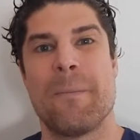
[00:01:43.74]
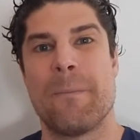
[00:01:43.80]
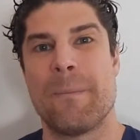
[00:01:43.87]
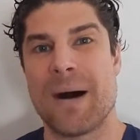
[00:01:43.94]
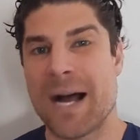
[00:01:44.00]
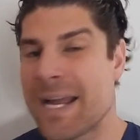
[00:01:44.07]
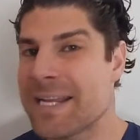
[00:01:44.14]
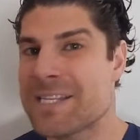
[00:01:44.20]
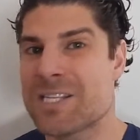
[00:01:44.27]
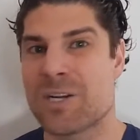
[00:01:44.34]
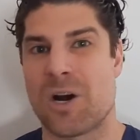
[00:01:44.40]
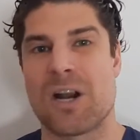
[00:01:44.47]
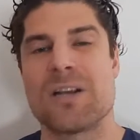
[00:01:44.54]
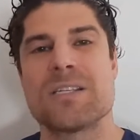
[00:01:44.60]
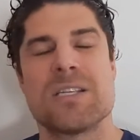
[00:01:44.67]
My
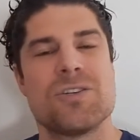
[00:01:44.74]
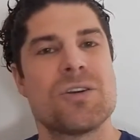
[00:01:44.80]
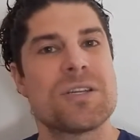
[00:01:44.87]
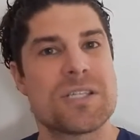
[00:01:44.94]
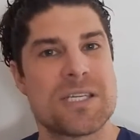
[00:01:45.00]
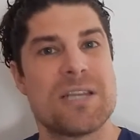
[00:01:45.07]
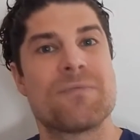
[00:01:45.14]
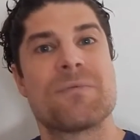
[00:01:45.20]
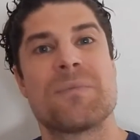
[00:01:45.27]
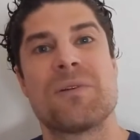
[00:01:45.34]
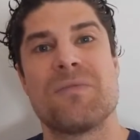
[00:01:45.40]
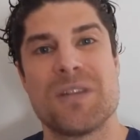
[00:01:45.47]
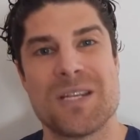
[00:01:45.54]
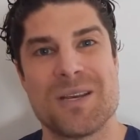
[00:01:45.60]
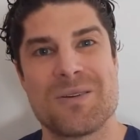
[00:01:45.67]
scars, as you can see from our
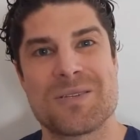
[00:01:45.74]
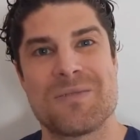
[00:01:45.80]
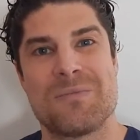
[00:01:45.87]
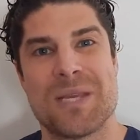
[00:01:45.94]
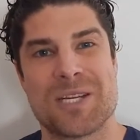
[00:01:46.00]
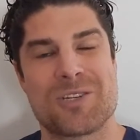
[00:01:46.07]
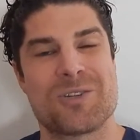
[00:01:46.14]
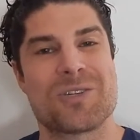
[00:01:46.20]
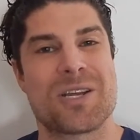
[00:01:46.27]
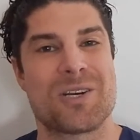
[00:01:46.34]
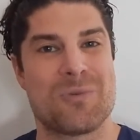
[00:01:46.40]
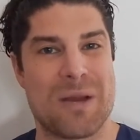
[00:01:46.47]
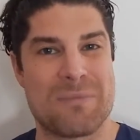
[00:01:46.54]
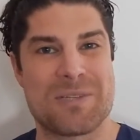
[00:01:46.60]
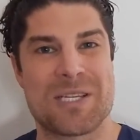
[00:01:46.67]
videos and pictures on
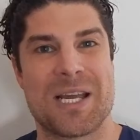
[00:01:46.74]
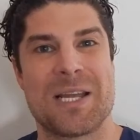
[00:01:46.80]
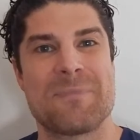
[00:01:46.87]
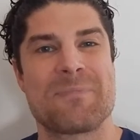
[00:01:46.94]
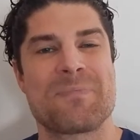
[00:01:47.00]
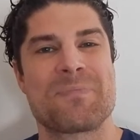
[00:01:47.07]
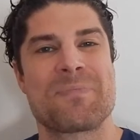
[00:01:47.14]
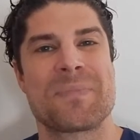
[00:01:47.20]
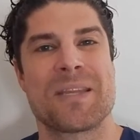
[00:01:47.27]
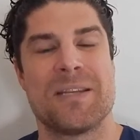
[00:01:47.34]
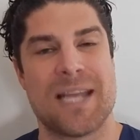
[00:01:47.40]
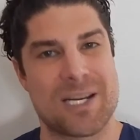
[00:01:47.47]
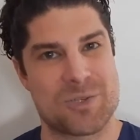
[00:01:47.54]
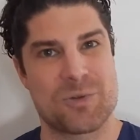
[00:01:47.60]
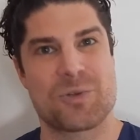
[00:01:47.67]
our website,
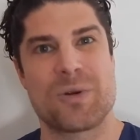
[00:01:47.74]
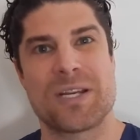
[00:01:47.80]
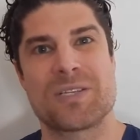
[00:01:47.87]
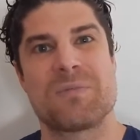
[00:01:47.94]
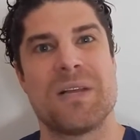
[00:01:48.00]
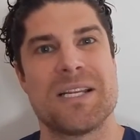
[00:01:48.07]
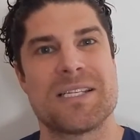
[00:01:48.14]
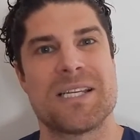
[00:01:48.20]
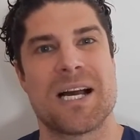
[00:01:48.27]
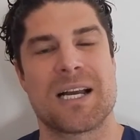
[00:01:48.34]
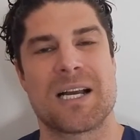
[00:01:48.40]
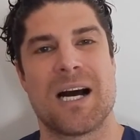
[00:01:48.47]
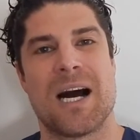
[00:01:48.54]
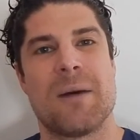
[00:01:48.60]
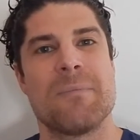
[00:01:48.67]

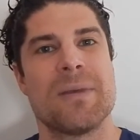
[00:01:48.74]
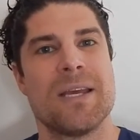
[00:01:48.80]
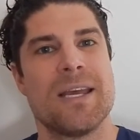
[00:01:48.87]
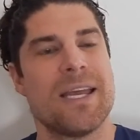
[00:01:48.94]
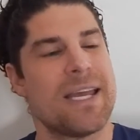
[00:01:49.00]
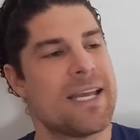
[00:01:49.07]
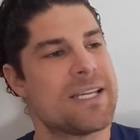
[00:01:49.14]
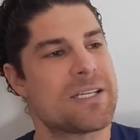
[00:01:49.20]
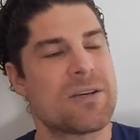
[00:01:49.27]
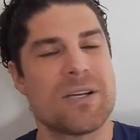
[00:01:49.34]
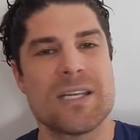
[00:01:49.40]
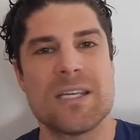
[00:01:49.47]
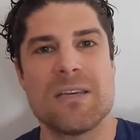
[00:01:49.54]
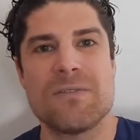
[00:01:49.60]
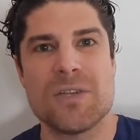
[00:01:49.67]
naturaltransplants.com, is going
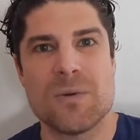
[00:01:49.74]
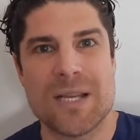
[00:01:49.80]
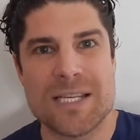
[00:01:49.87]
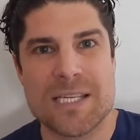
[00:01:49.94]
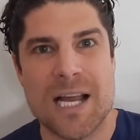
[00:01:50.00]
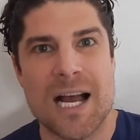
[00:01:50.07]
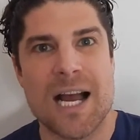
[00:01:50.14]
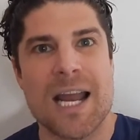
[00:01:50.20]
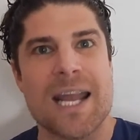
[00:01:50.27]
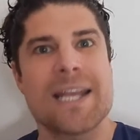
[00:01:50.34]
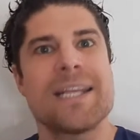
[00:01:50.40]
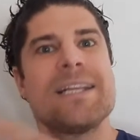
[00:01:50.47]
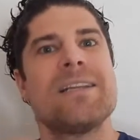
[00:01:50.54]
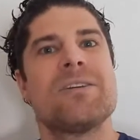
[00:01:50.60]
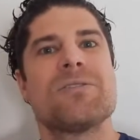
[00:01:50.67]
to give you a
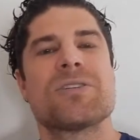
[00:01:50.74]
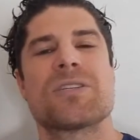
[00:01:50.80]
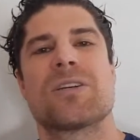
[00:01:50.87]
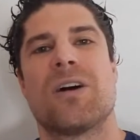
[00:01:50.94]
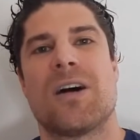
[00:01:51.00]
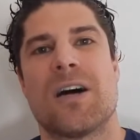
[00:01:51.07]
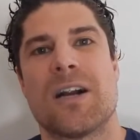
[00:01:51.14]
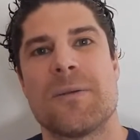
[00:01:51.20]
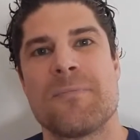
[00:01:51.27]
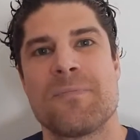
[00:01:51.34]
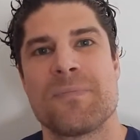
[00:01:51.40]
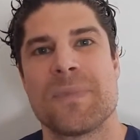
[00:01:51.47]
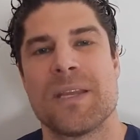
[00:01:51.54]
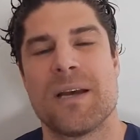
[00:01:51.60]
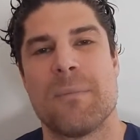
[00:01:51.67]
tiny little scar
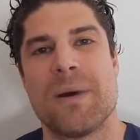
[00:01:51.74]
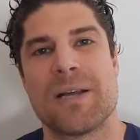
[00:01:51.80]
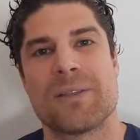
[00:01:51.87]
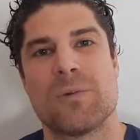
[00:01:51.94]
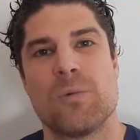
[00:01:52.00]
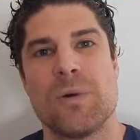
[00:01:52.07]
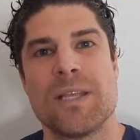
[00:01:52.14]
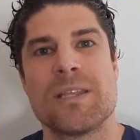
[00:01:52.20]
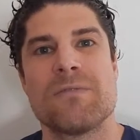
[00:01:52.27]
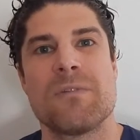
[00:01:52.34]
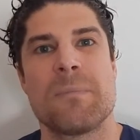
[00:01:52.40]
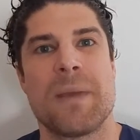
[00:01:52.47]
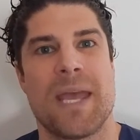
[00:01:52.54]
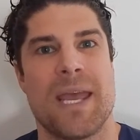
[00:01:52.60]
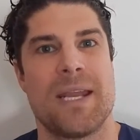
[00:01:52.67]
about the width of a
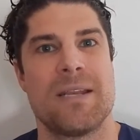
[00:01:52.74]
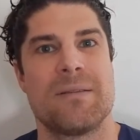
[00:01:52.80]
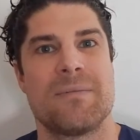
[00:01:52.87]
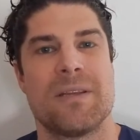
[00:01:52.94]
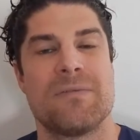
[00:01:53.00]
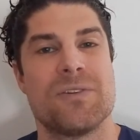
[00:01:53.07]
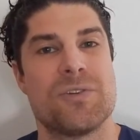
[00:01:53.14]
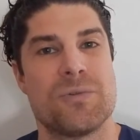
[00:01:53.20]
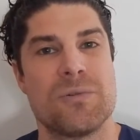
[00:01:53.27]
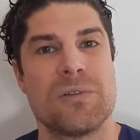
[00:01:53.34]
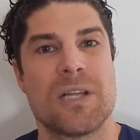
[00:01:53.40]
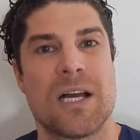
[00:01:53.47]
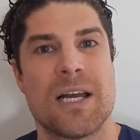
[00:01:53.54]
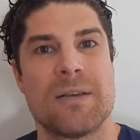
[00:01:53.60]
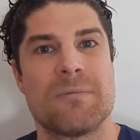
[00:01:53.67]
pen. If you drew a
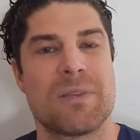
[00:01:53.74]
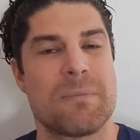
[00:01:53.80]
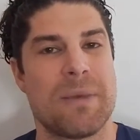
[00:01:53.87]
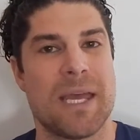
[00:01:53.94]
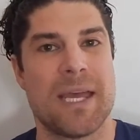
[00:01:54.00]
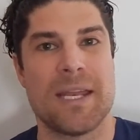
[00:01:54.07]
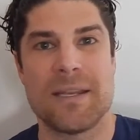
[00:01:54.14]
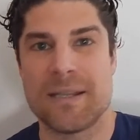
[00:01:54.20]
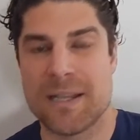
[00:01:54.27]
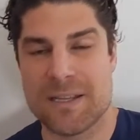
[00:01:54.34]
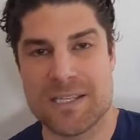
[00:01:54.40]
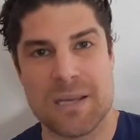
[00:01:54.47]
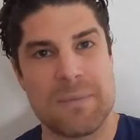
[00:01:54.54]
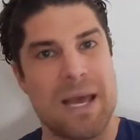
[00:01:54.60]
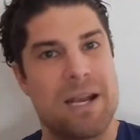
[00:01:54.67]
line with a pen,
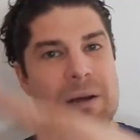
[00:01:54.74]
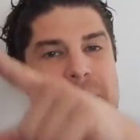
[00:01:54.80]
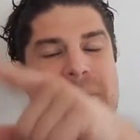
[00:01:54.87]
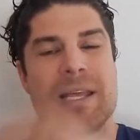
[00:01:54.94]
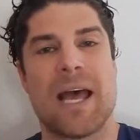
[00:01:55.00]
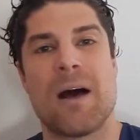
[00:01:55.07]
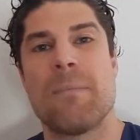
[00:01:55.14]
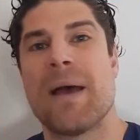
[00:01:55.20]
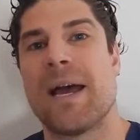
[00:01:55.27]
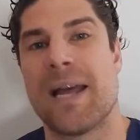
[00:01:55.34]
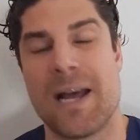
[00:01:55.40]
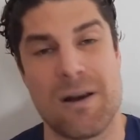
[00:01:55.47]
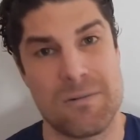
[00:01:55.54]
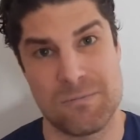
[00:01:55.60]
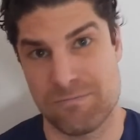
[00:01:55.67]
that's about
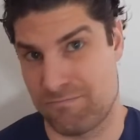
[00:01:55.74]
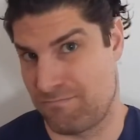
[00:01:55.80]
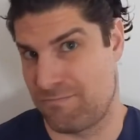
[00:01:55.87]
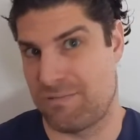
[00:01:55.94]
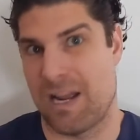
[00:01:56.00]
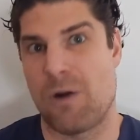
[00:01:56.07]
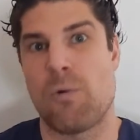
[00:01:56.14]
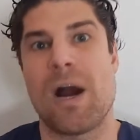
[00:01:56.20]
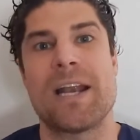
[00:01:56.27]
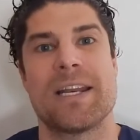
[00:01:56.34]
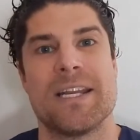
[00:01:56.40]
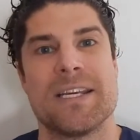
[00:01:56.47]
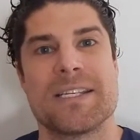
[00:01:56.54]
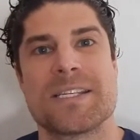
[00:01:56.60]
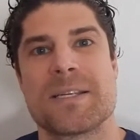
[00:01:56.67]
how
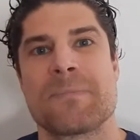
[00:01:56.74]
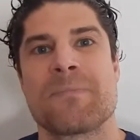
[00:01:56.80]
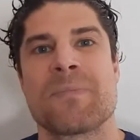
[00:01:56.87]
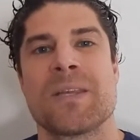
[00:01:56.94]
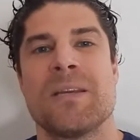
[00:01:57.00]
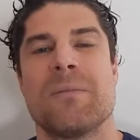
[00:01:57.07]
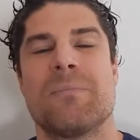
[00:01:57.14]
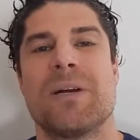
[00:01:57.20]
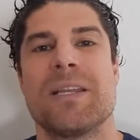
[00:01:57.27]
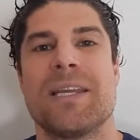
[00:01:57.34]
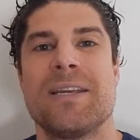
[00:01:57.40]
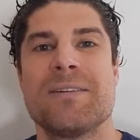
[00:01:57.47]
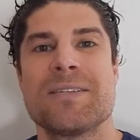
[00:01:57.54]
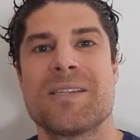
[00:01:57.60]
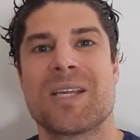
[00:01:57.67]
wide it is. But
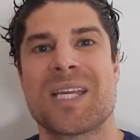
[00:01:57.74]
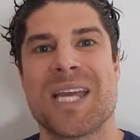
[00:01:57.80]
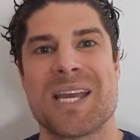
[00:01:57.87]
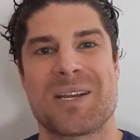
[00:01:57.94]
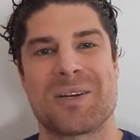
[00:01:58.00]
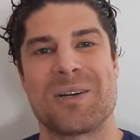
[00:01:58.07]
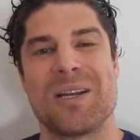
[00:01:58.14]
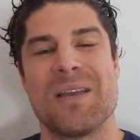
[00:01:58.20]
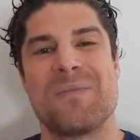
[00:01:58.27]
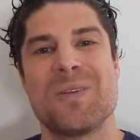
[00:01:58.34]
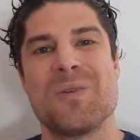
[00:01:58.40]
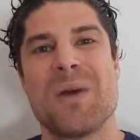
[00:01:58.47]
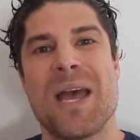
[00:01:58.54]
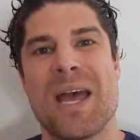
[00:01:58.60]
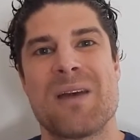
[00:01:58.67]
here's the kicker. If
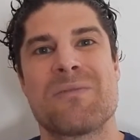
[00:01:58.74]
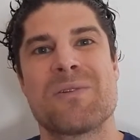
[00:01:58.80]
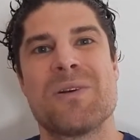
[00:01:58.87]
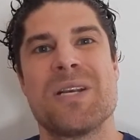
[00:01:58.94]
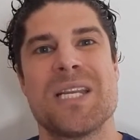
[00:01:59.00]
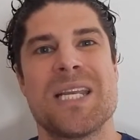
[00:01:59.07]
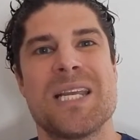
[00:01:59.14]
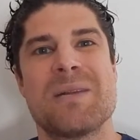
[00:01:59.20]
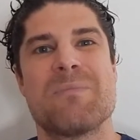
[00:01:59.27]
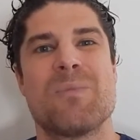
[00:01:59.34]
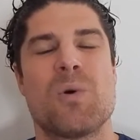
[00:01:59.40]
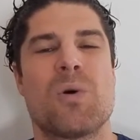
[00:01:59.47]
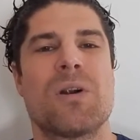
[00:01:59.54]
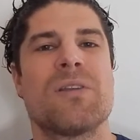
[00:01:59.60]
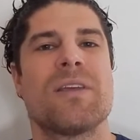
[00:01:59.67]
you ever need
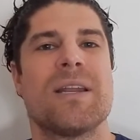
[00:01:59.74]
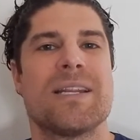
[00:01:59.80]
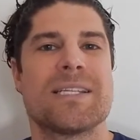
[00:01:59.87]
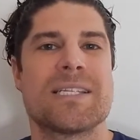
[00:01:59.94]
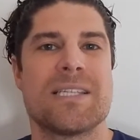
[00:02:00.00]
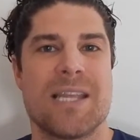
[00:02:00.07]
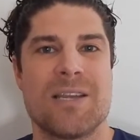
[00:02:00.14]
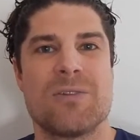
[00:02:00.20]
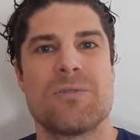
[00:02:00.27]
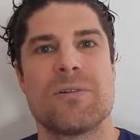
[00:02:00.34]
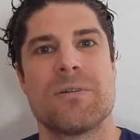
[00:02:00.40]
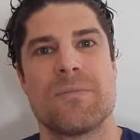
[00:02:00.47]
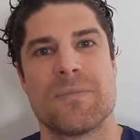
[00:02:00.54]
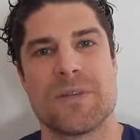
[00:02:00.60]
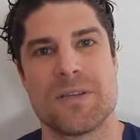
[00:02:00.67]
more than a
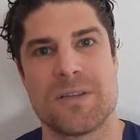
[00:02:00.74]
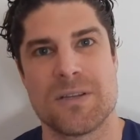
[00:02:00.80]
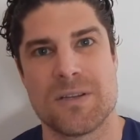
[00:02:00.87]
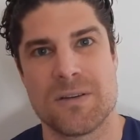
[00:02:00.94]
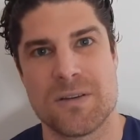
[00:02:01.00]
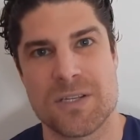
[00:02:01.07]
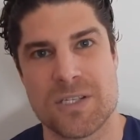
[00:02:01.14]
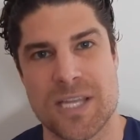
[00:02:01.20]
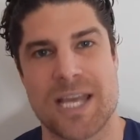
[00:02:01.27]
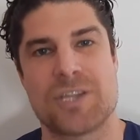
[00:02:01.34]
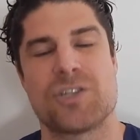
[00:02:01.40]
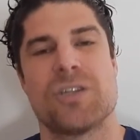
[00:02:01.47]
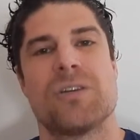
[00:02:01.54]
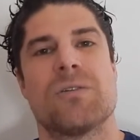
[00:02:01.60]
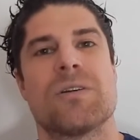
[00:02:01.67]
single
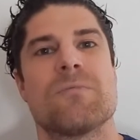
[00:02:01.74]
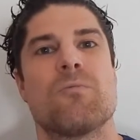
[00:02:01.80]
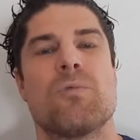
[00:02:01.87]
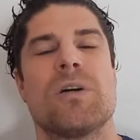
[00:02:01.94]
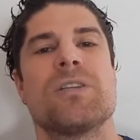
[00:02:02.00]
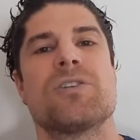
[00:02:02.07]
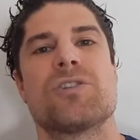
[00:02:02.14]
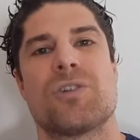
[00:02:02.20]
session or one